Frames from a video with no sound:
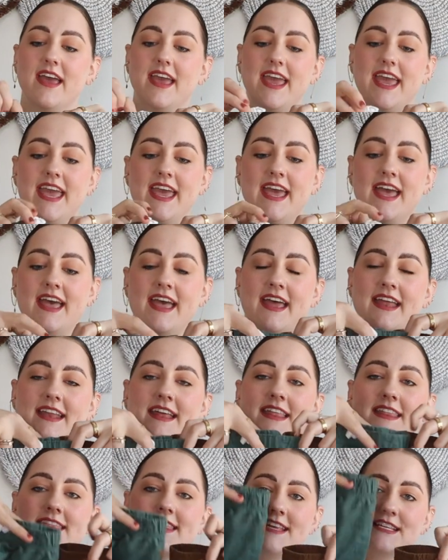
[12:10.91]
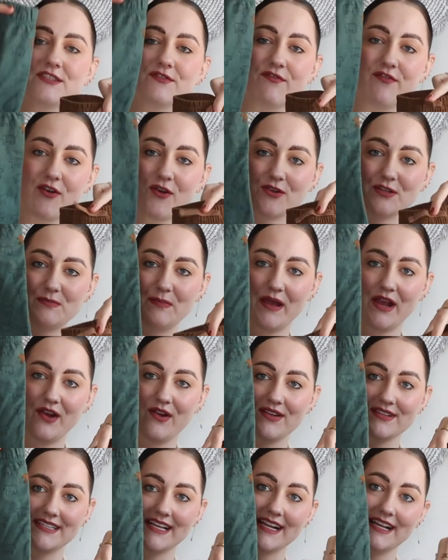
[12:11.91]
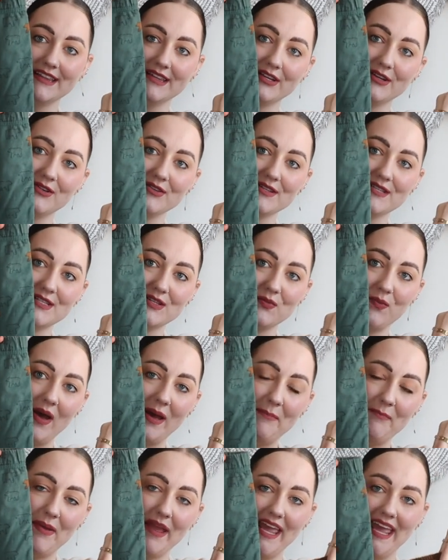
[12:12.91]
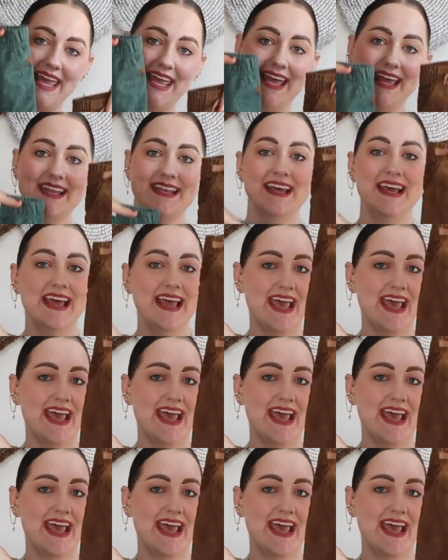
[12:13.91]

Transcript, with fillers: and this first pair is like a little sweat pant,